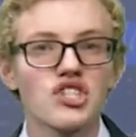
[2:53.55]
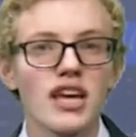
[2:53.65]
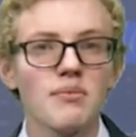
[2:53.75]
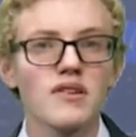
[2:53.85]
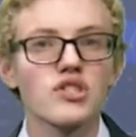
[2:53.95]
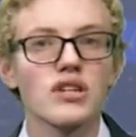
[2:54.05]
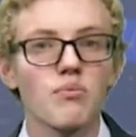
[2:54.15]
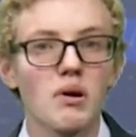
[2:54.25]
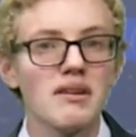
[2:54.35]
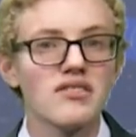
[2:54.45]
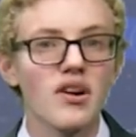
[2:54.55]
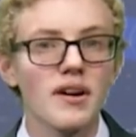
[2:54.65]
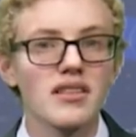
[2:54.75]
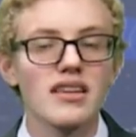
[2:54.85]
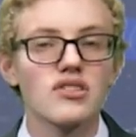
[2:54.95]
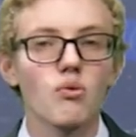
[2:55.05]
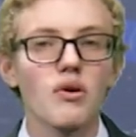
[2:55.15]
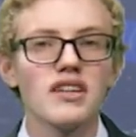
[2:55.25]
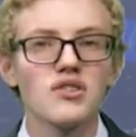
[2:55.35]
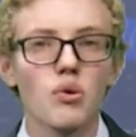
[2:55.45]
championship win during the
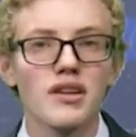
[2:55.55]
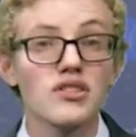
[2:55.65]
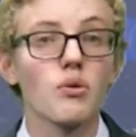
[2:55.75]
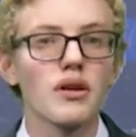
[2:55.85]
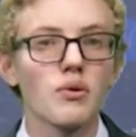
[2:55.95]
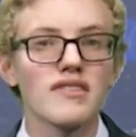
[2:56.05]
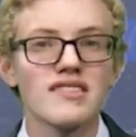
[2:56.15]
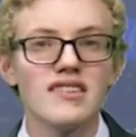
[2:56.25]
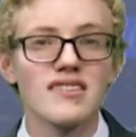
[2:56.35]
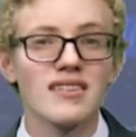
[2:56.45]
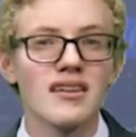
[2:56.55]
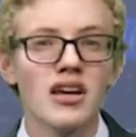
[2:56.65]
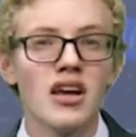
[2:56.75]
2020-21 season,